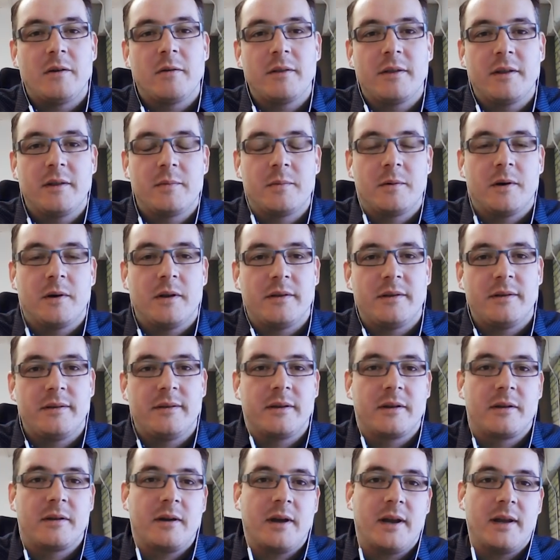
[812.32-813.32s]
our Northeast
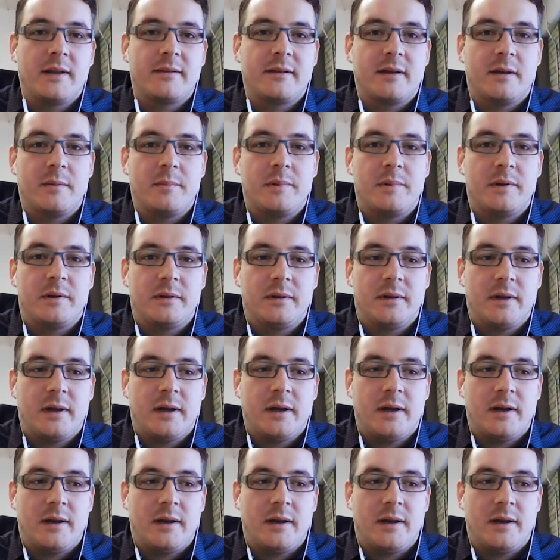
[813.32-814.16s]
Wollaston is a great example.